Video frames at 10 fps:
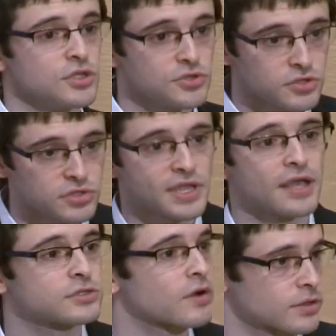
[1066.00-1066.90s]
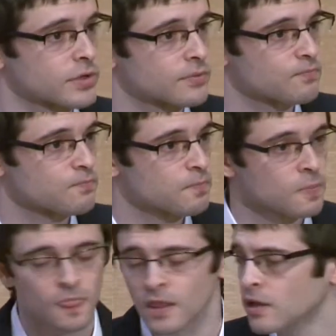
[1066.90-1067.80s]
using today's hardware.
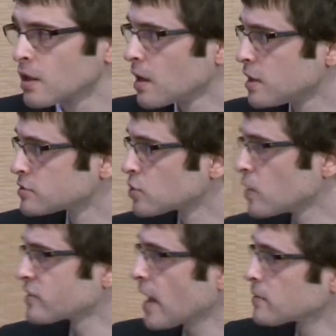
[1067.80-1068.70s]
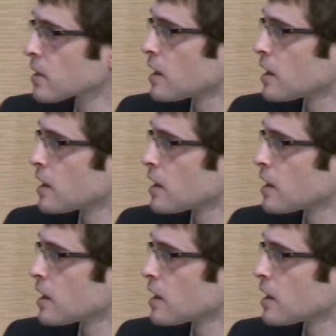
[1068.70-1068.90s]
Uh, so with that,